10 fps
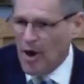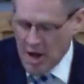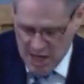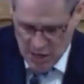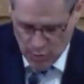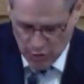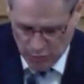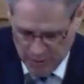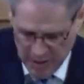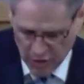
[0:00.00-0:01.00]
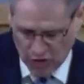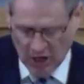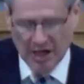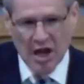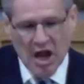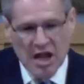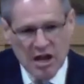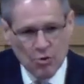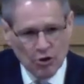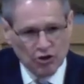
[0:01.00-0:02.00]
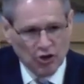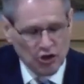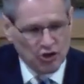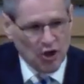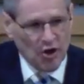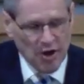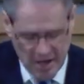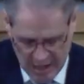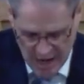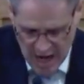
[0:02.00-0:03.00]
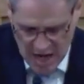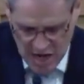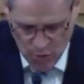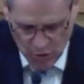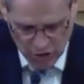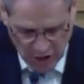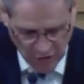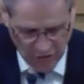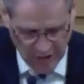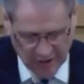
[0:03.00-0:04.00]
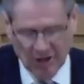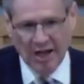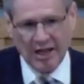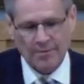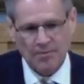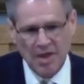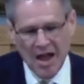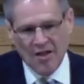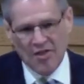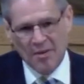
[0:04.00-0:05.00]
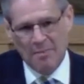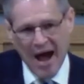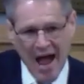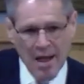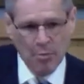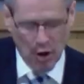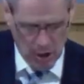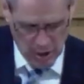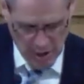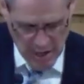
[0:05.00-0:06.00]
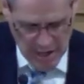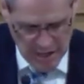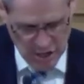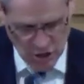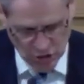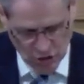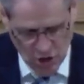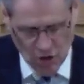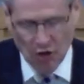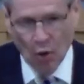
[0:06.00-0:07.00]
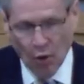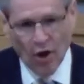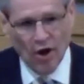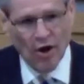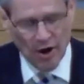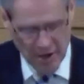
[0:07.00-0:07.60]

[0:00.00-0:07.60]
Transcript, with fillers: He was piercing, He was discerning, He was convicting. The Bible is the Word